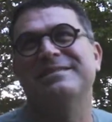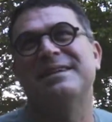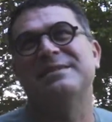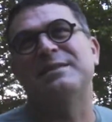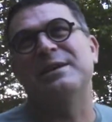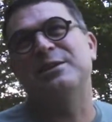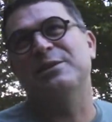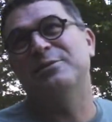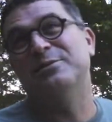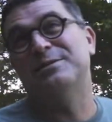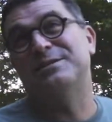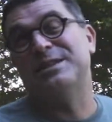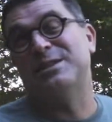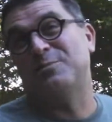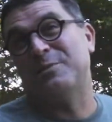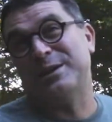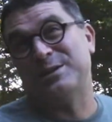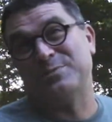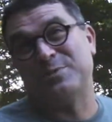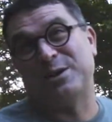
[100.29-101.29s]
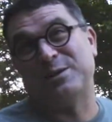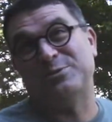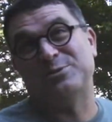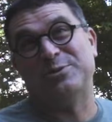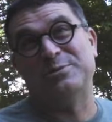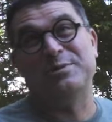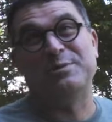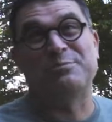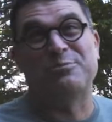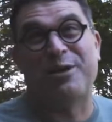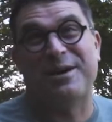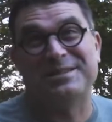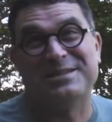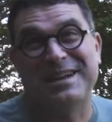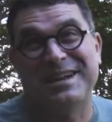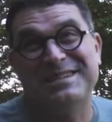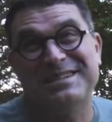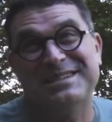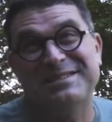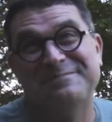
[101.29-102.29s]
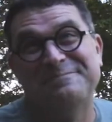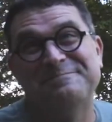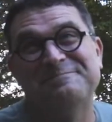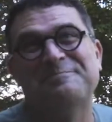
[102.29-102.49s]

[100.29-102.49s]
that they use in the wastewater treatment process.